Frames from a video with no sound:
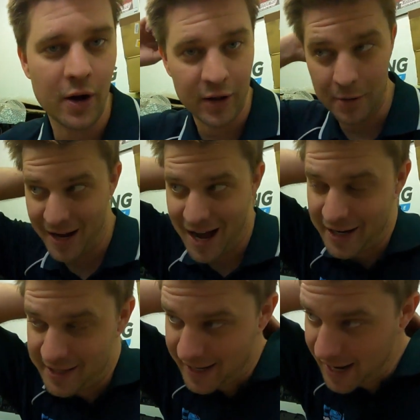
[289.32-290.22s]
got a little bit
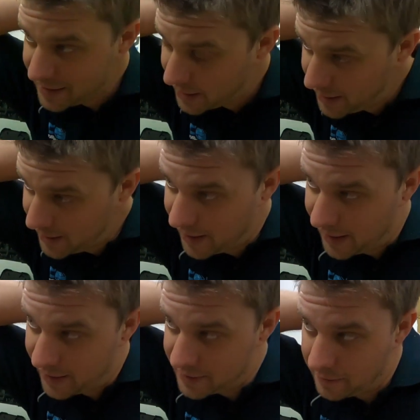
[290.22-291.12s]
harder to get.
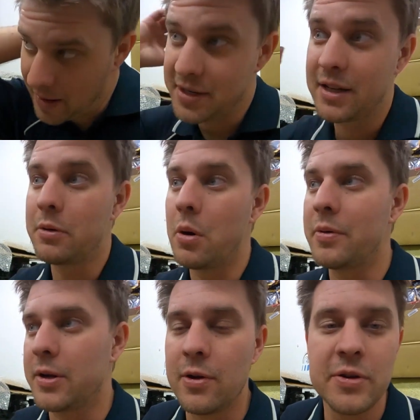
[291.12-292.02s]
So basically
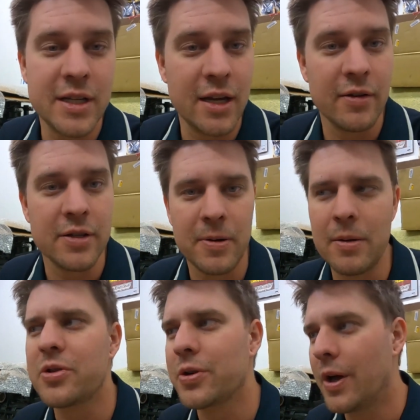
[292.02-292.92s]
what we used here is
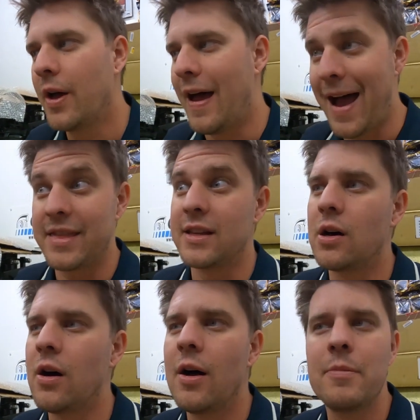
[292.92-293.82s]
pretty much, at the
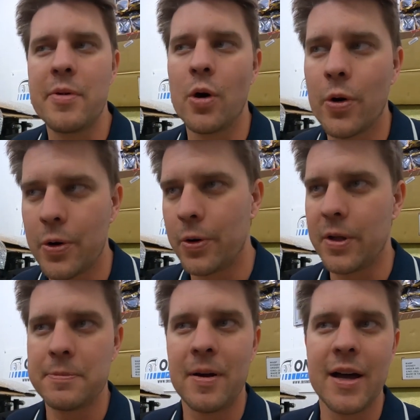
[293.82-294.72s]
time when we ordered
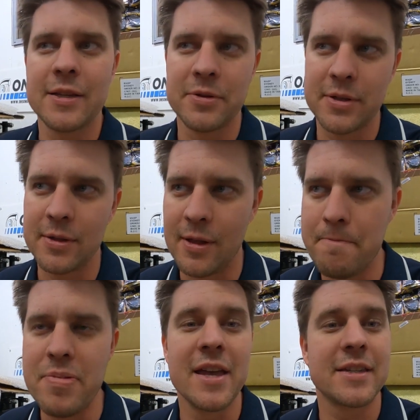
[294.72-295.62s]
all these parts, was the
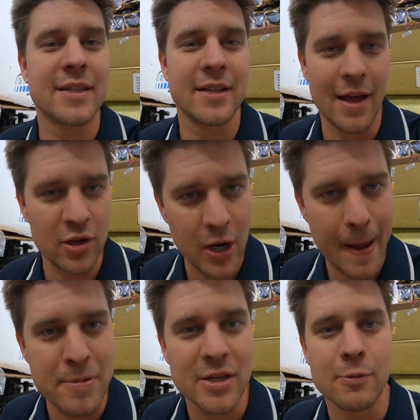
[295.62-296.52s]
best and
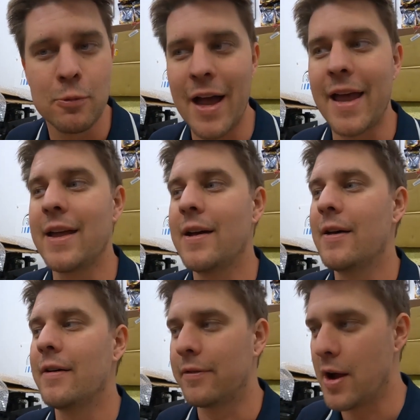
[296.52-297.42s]
cheapest way
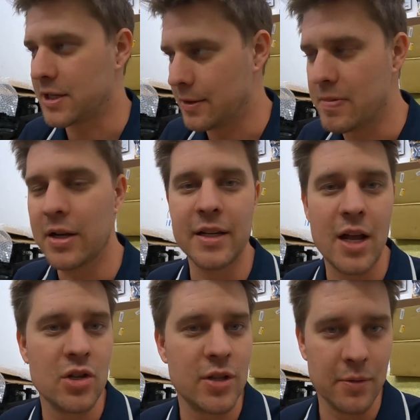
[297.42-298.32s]
for us to build
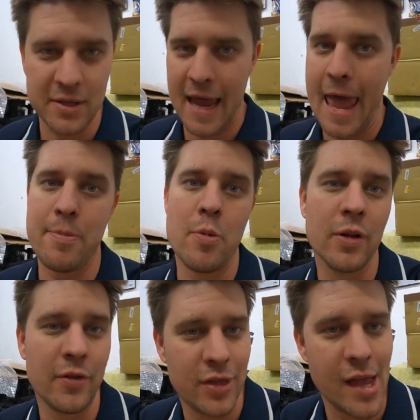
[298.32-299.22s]
an engine that was
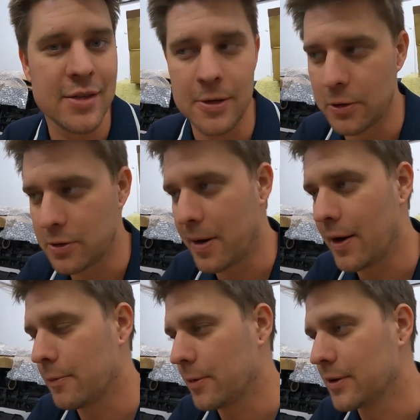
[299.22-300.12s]
capable of 1000
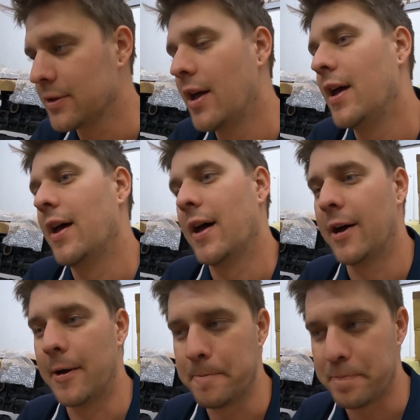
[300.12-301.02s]
horsepower at the wheels.
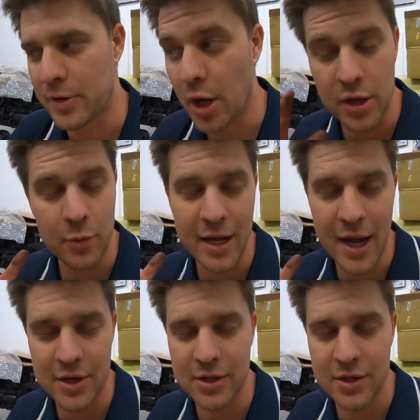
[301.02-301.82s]
Not that we